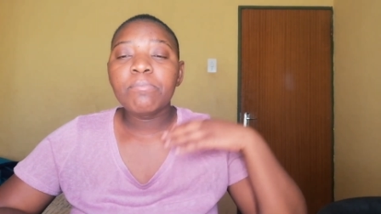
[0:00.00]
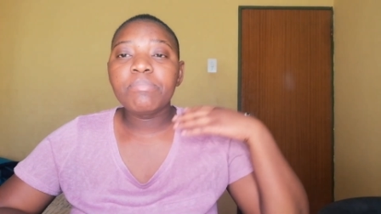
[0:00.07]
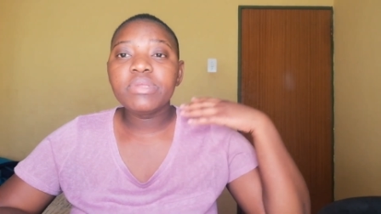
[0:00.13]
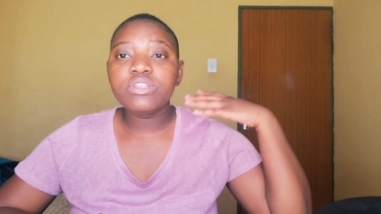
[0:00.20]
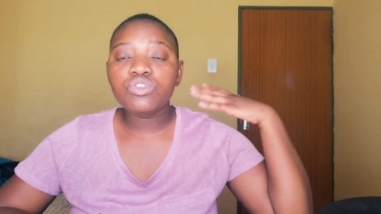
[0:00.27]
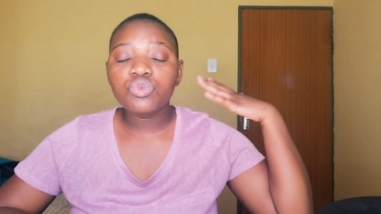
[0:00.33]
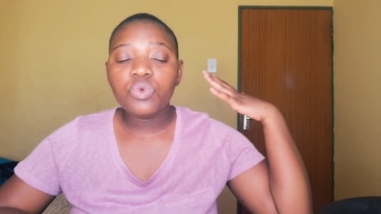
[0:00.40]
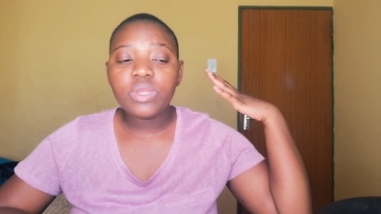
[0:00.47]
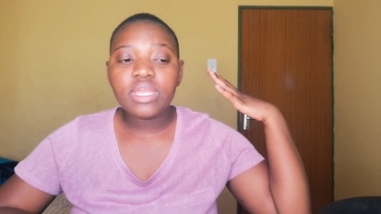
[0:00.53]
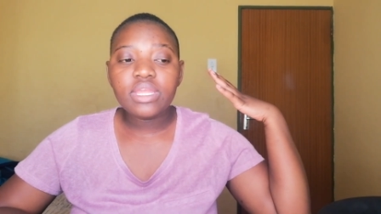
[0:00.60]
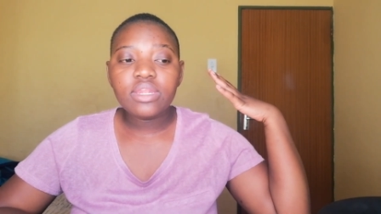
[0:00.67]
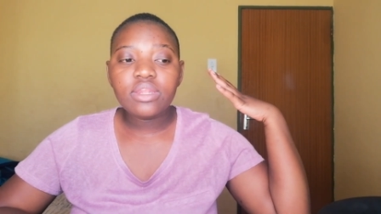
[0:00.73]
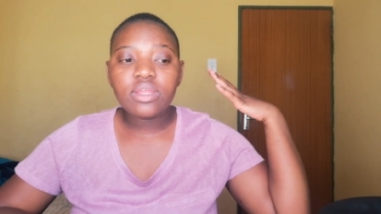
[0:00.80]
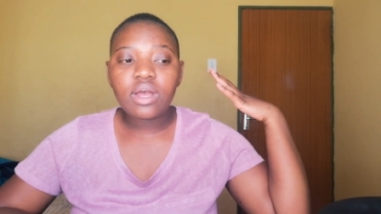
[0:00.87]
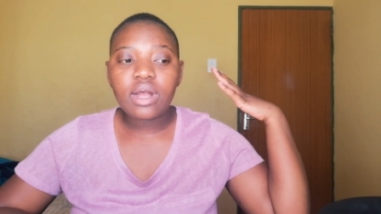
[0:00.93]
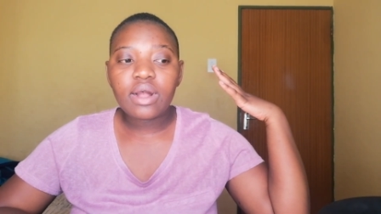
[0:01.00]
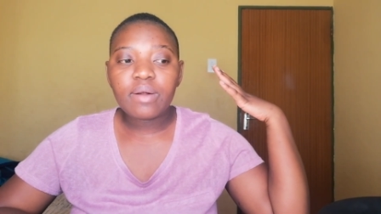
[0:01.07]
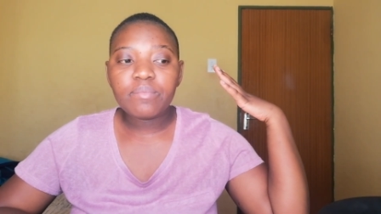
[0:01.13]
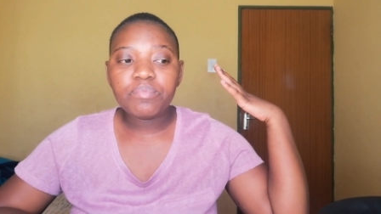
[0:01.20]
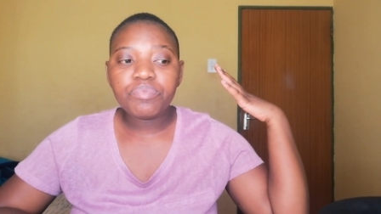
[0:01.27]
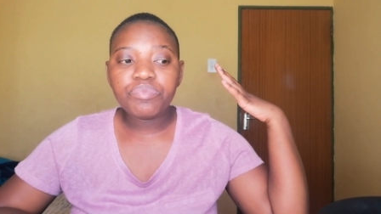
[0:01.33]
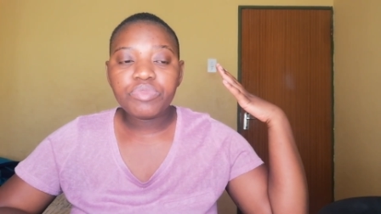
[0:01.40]
between
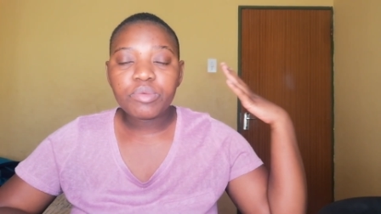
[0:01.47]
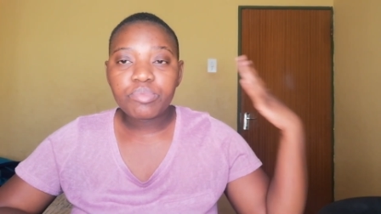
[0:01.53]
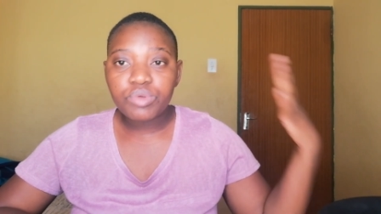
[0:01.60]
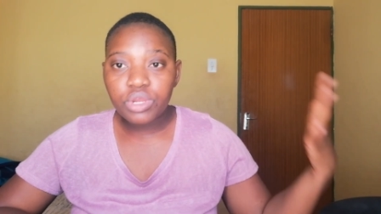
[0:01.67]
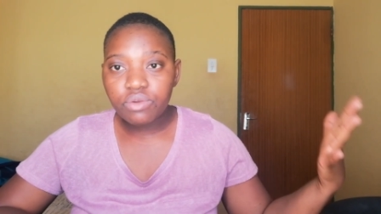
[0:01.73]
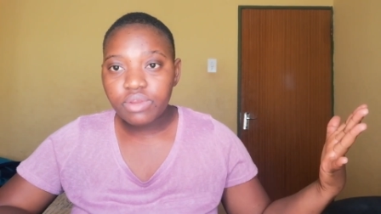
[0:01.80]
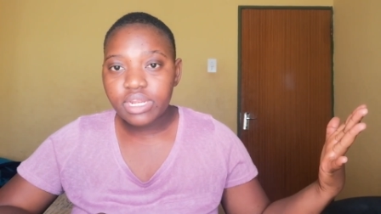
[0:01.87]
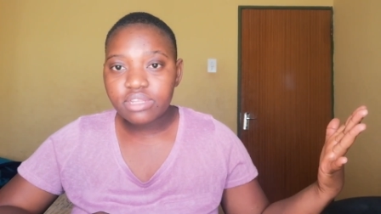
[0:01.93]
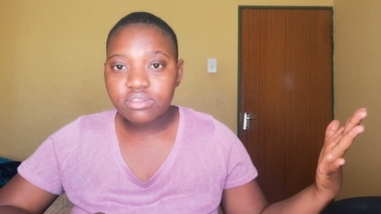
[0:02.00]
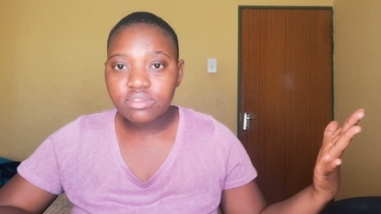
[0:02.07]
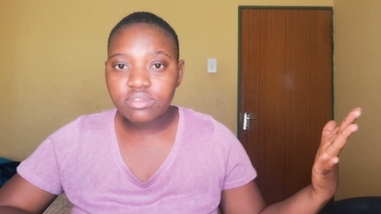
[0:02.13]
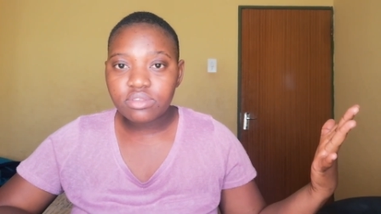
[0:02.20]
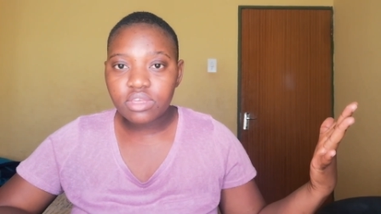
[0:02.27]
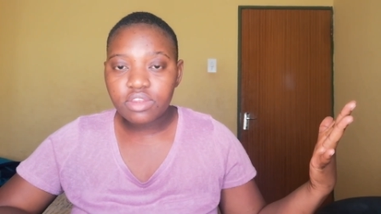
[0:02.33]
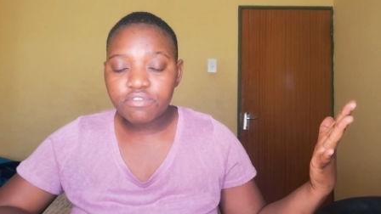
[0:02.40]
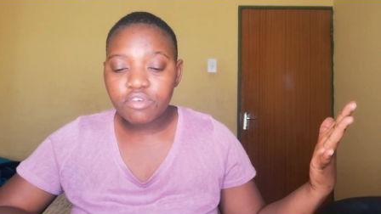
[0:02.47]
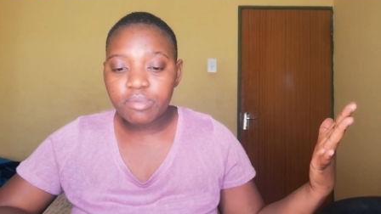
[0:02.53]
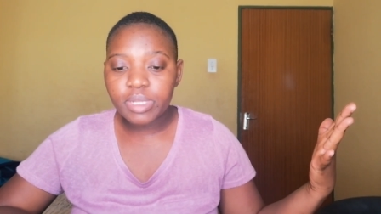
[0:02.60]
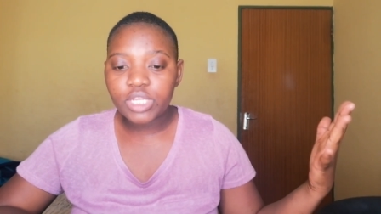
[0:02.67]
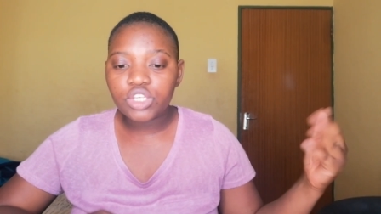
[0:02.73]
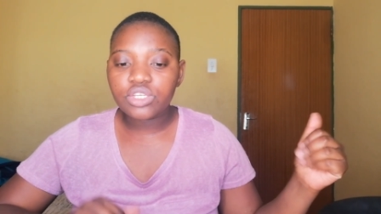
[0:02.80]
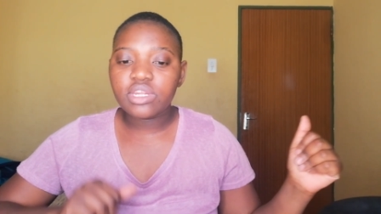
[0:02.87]
the pre-release
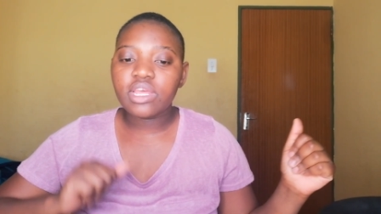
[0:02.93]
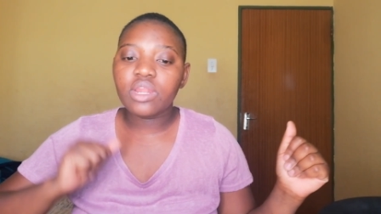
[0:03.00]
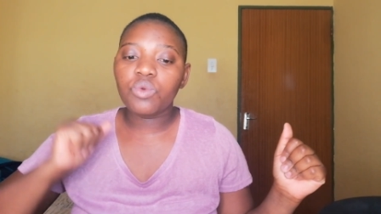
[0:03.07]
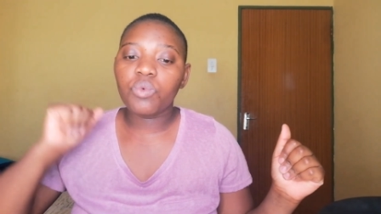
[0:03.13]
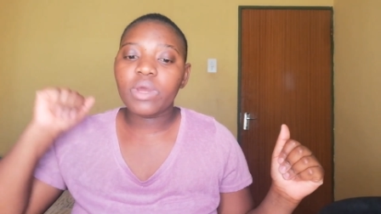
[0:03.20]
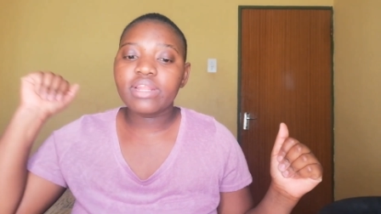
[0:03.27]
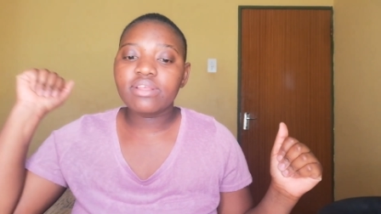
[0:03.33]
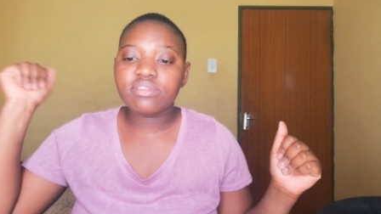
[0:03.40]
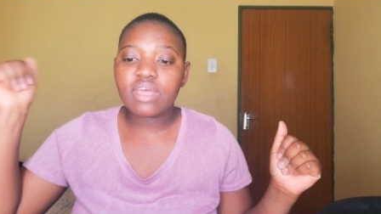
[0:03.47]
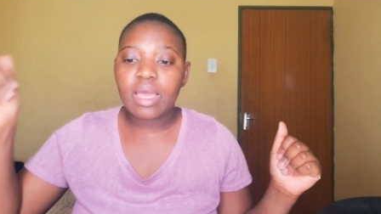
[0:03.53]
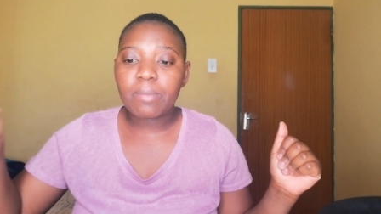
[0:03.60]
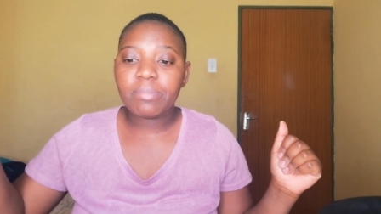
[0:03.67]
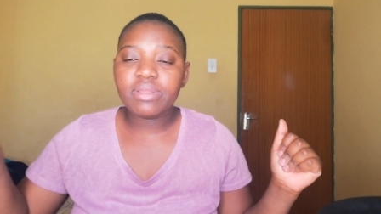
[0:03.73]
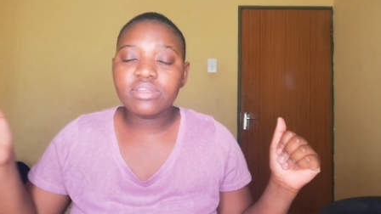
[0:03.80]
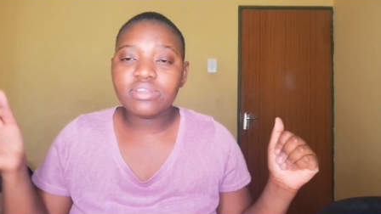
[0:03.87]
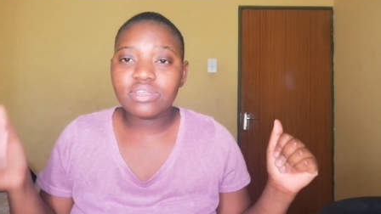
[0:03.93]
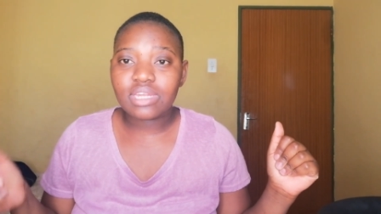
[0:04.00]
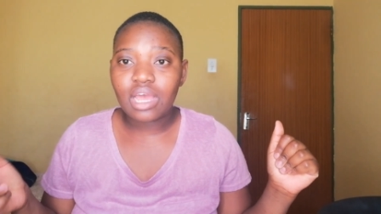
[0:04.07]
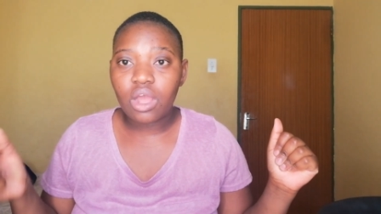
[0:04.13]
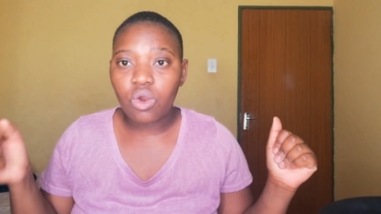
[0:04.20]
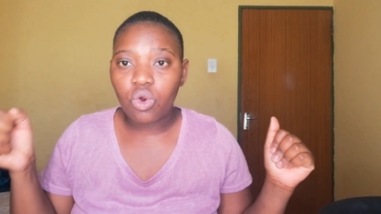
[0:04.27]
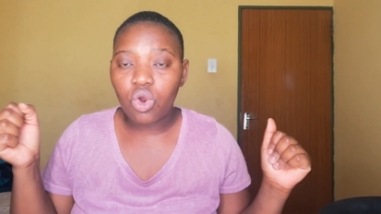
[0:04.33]
information and what has happened
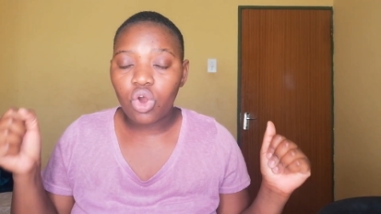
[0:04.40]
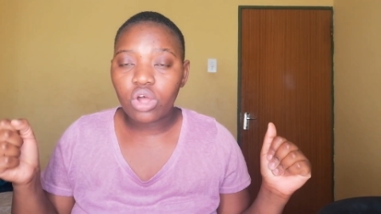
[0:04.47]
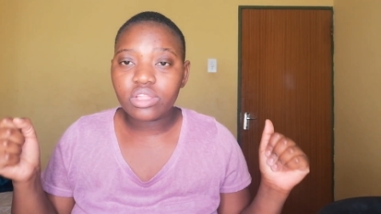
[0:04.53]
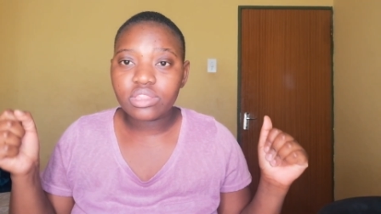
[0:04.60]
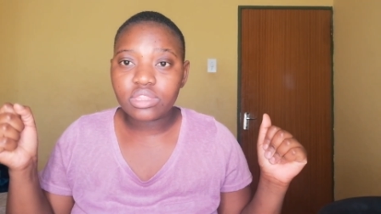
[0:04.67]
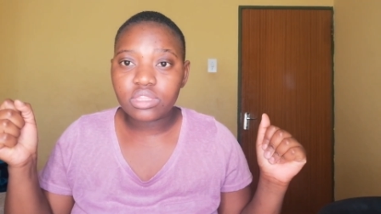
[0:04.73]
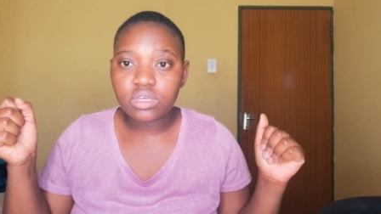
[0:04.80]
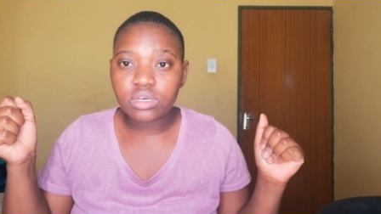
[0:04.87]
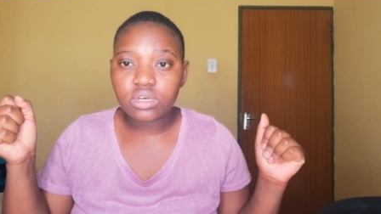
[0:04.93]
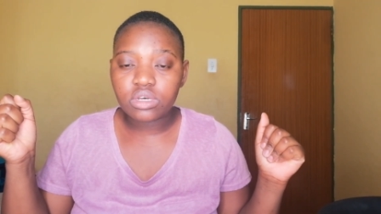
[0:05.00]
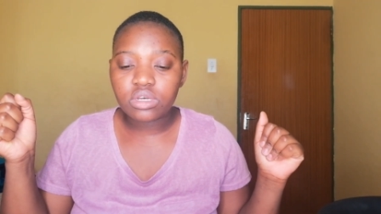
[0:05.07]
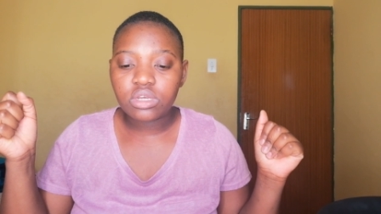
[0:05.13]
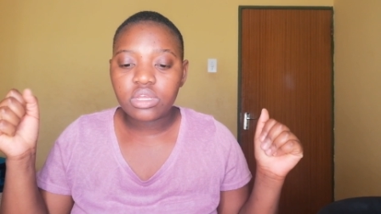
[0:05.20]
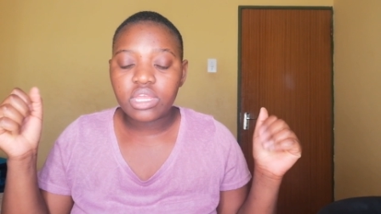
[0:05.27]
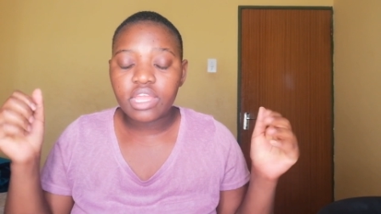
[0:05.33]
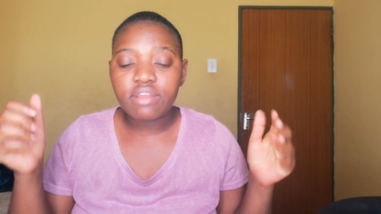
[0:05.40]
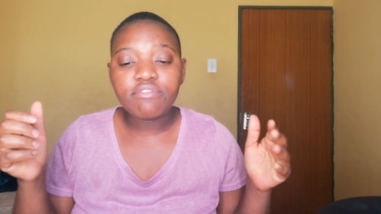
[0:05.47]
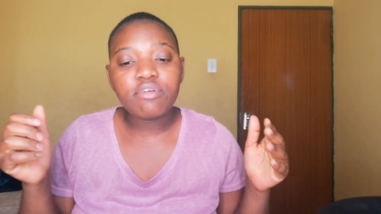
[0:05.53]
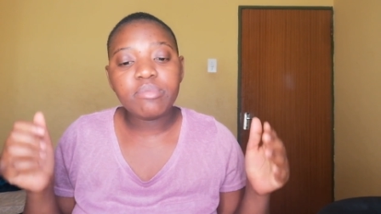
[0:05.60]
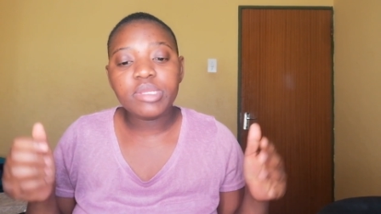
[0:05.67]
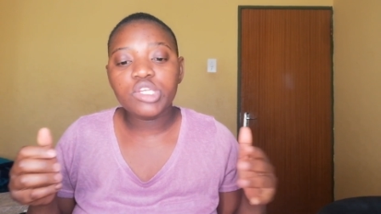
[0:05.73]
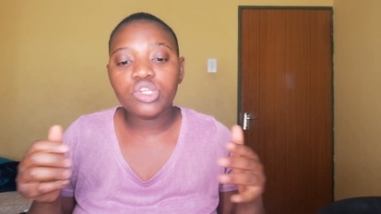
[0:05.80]
now on the
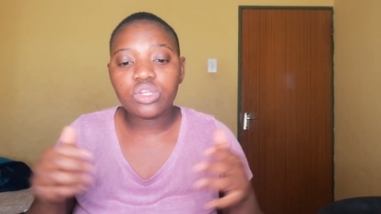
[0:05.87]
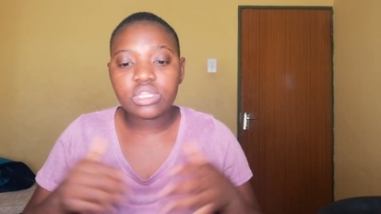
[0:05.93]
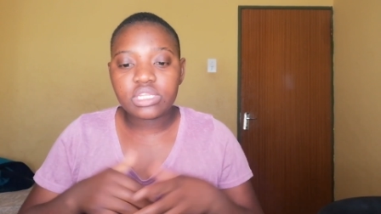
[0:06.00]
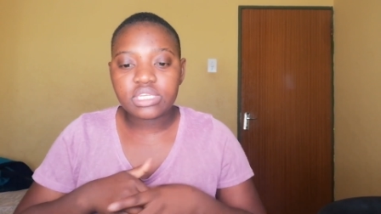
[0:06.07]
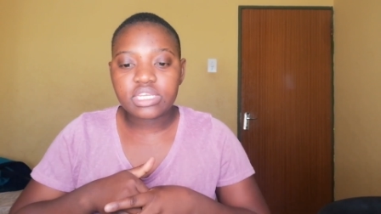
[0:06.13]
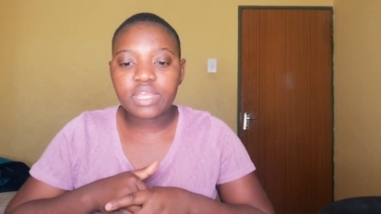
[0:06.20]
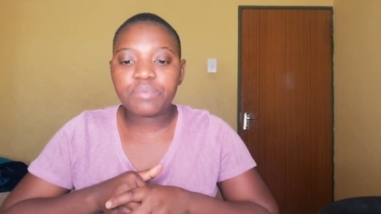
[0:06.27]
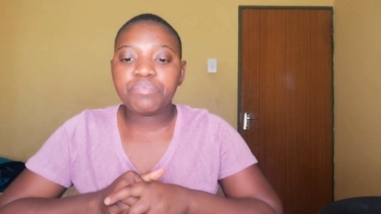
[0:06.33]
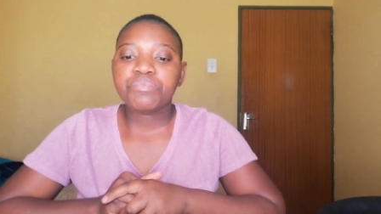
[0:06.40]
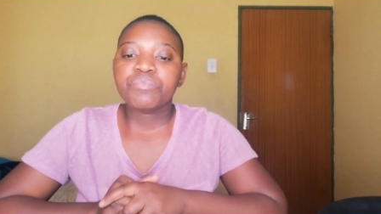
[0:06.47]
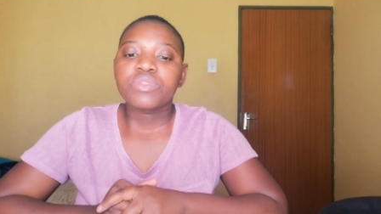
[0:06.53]
information on the day.